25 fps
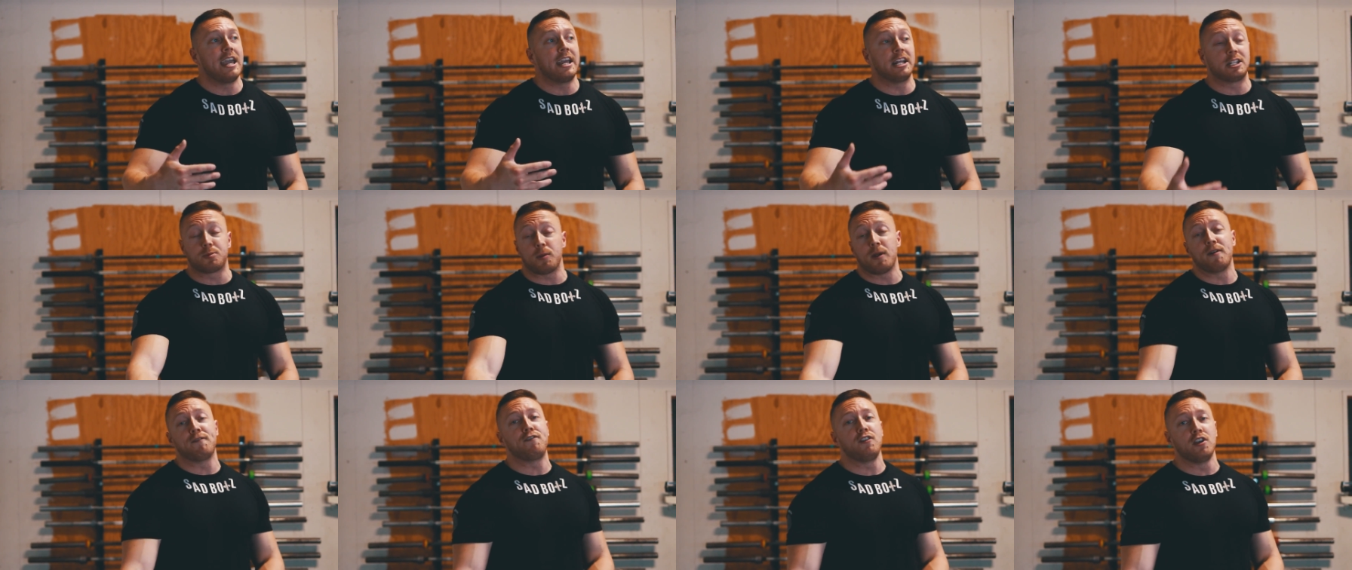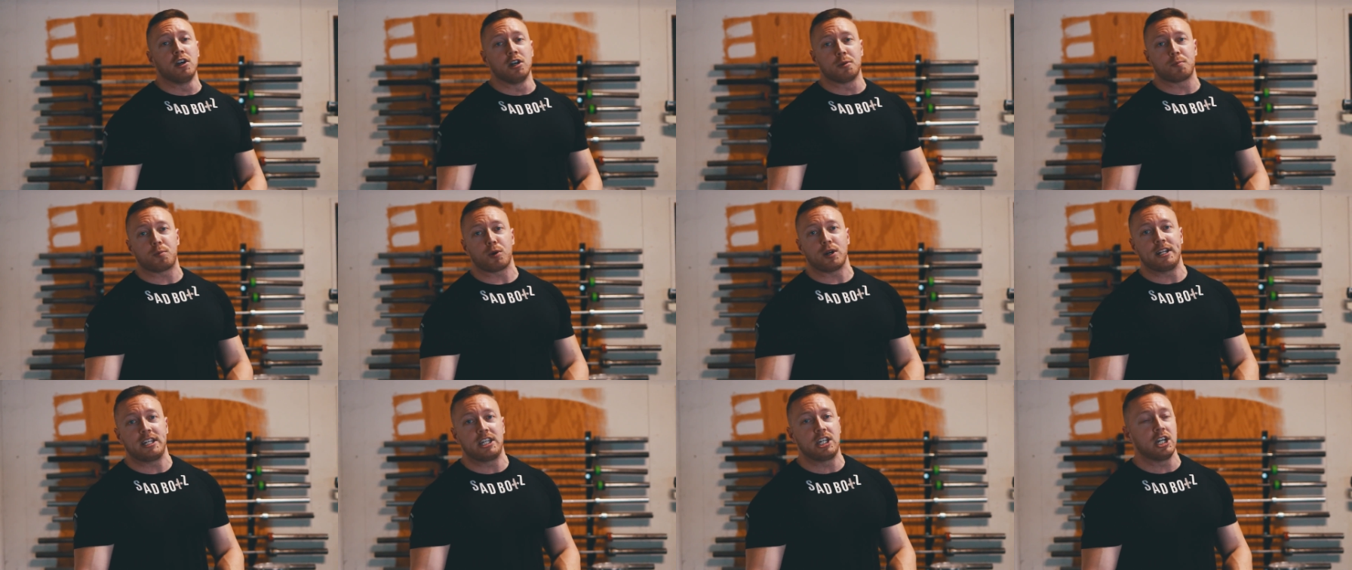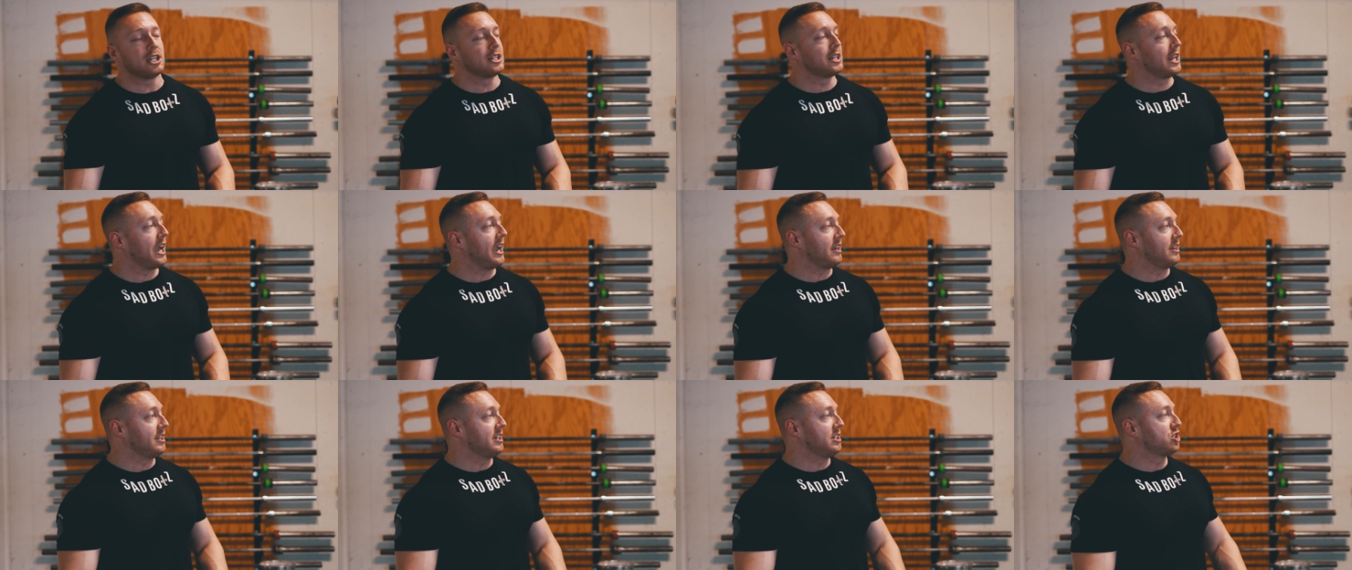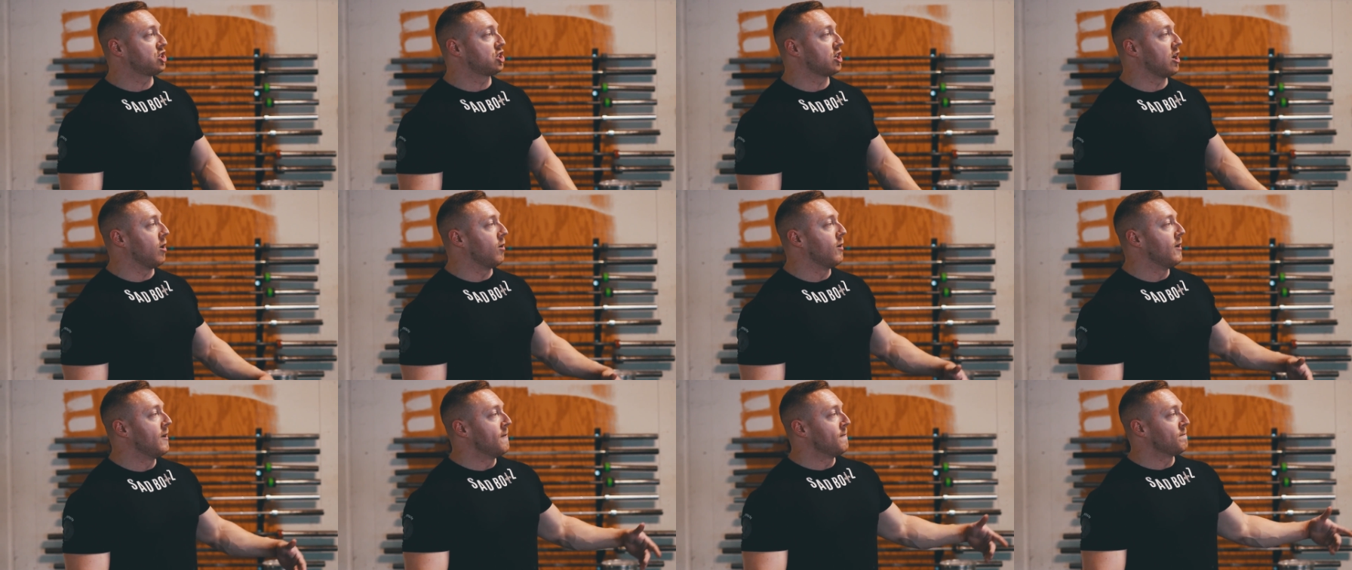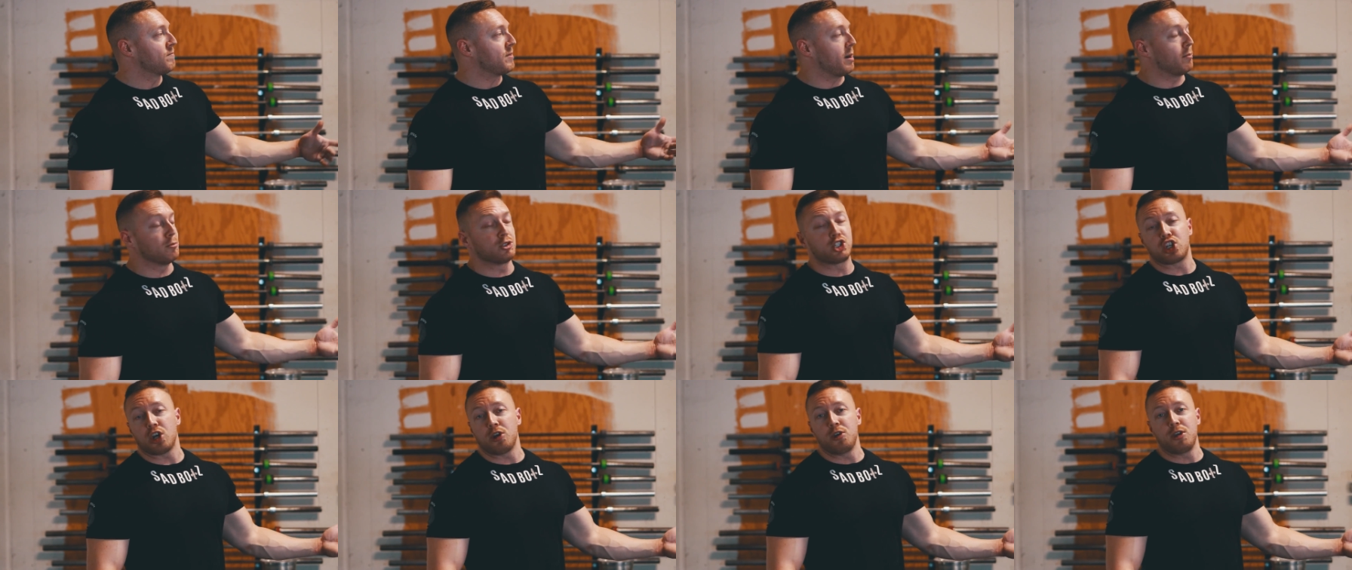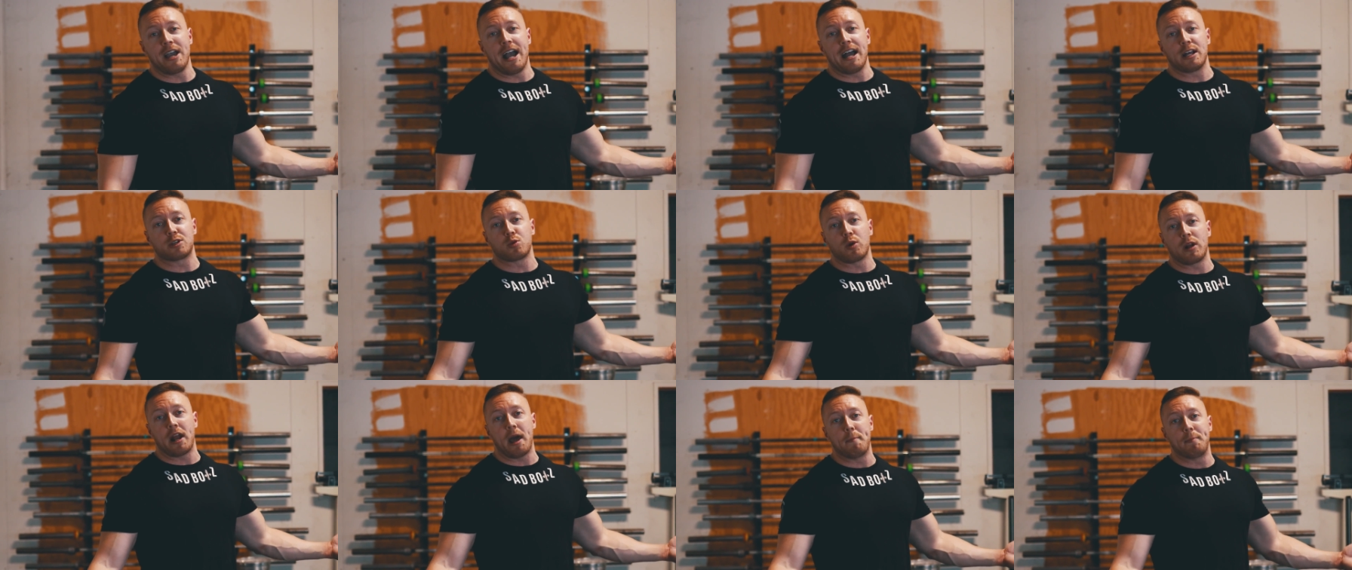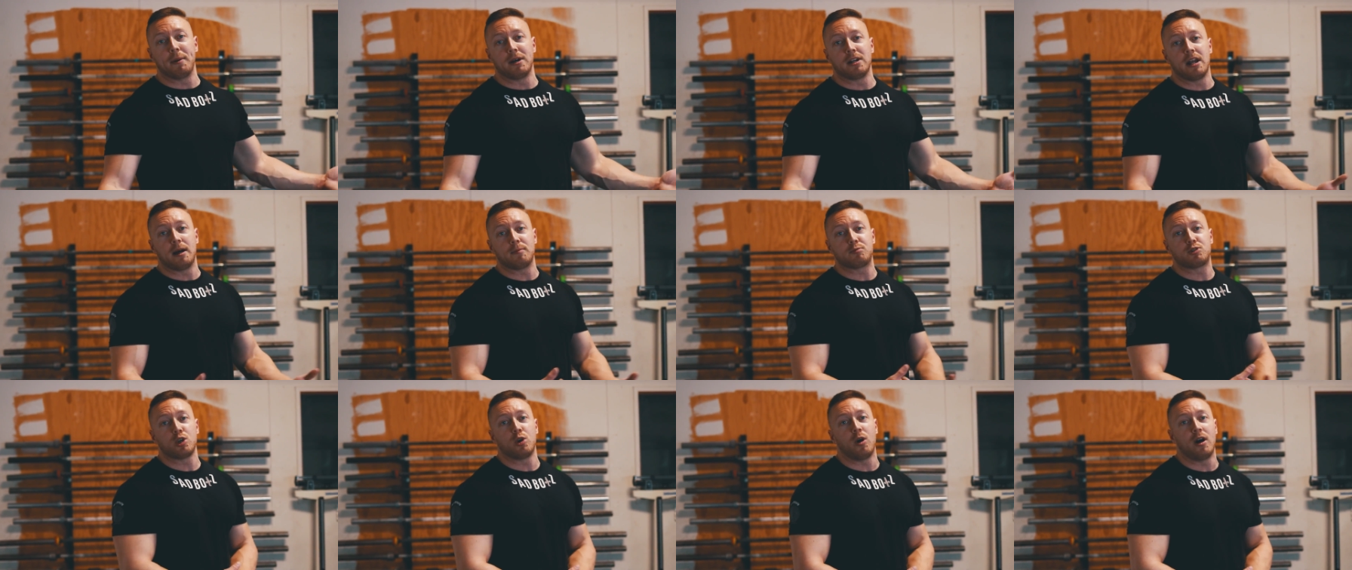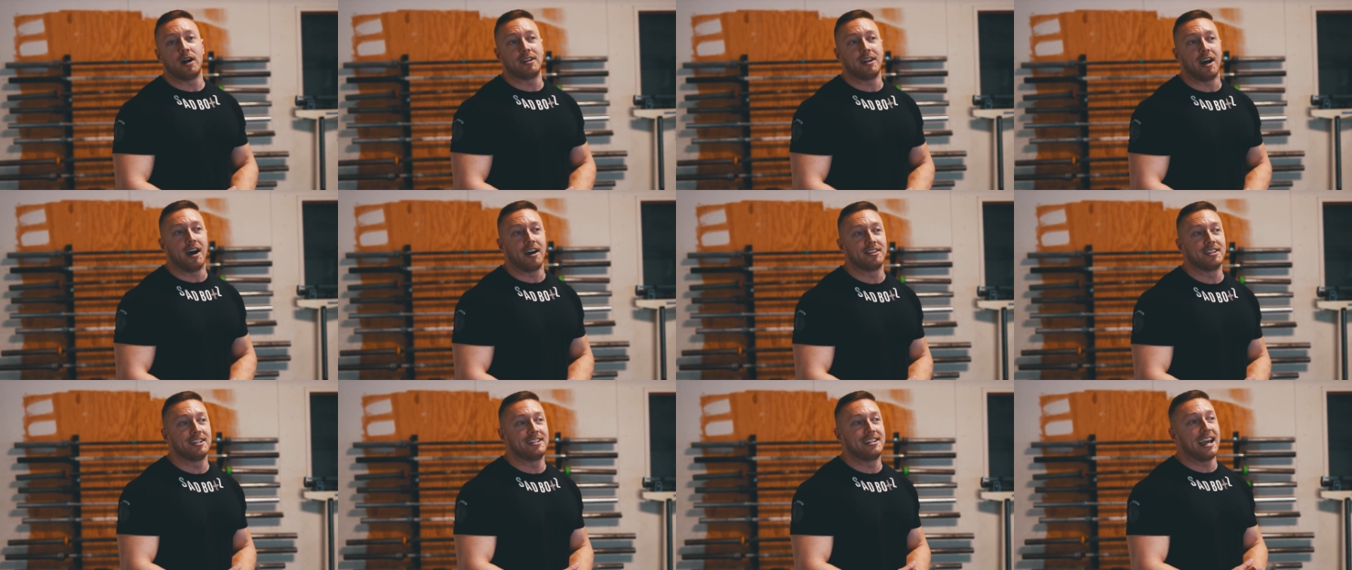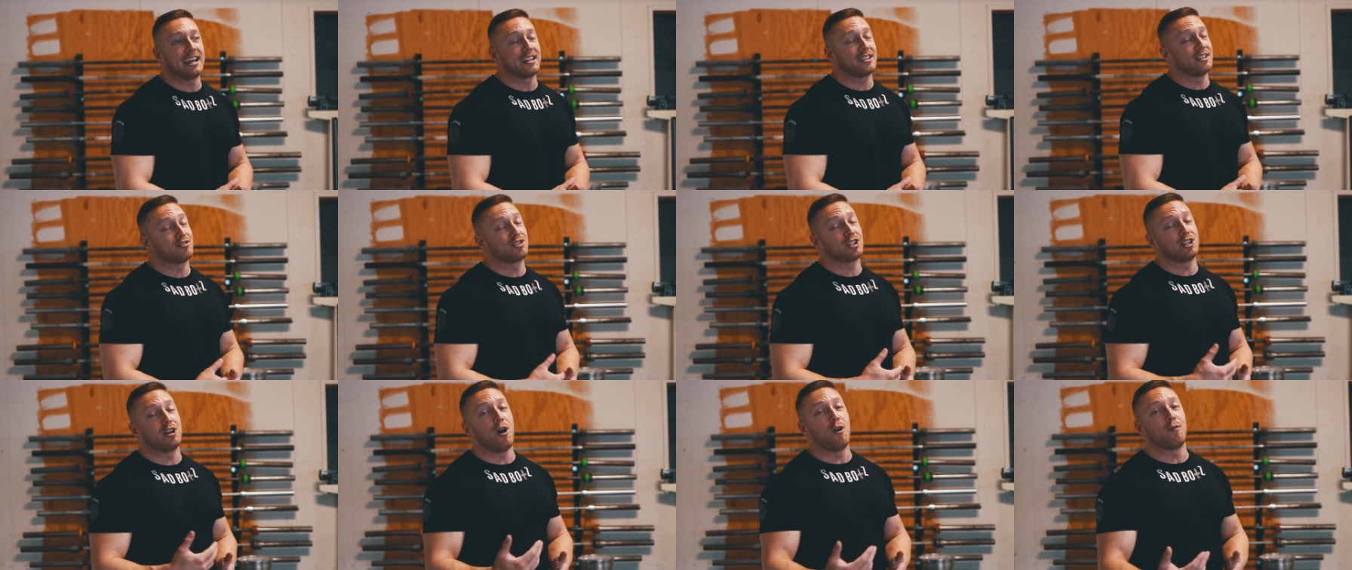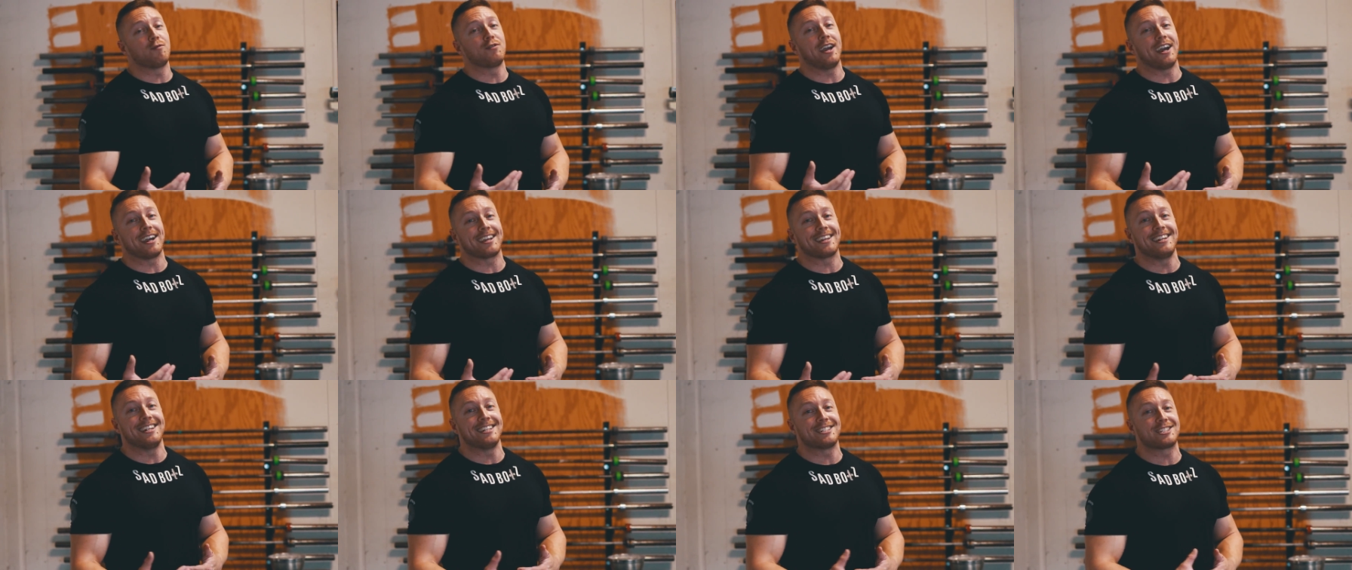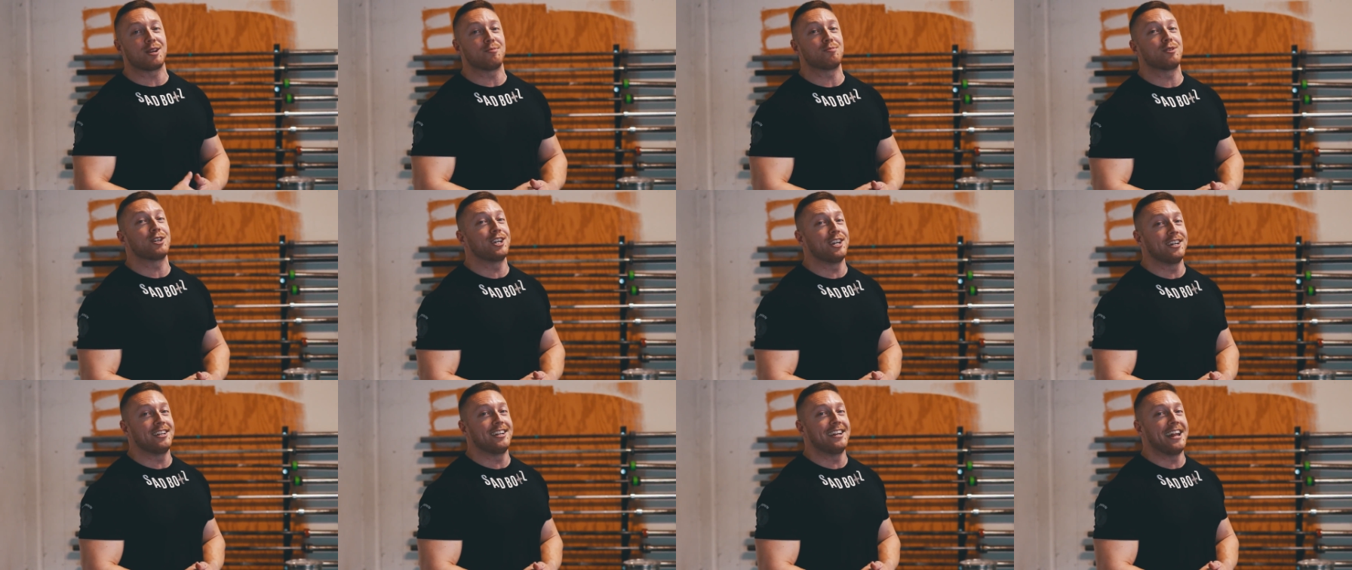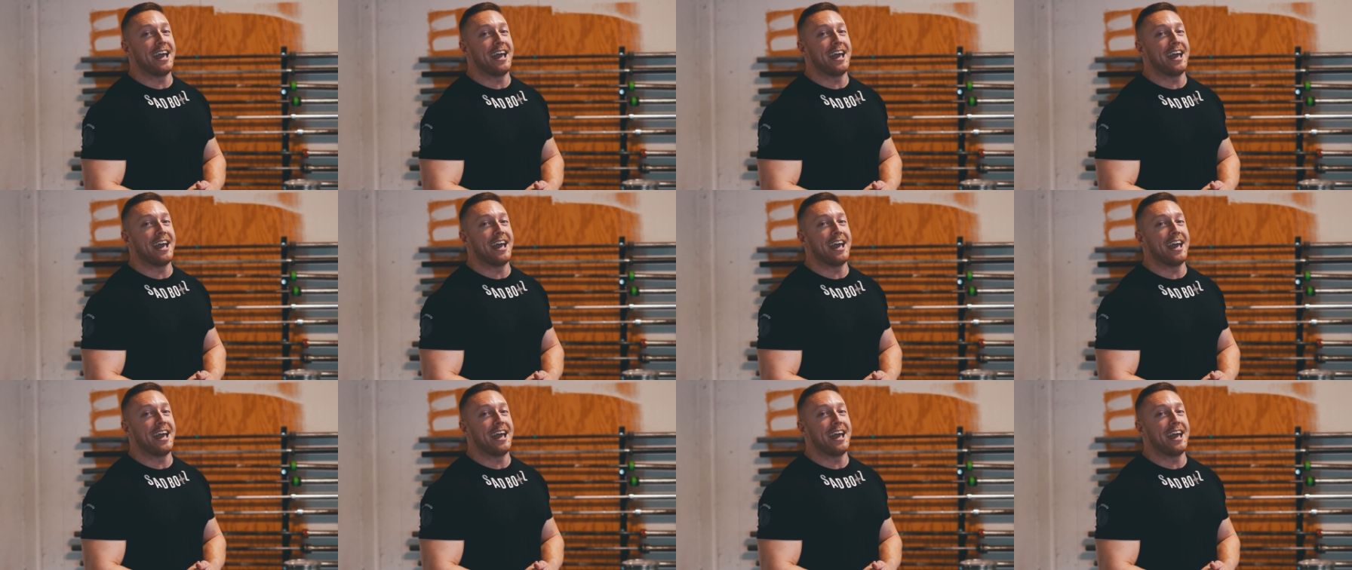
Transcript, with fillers: It's been feeling pretty good lately, so I'm gonna show you guys what I built up to on, on the deadlifts, and hopefully I can do something good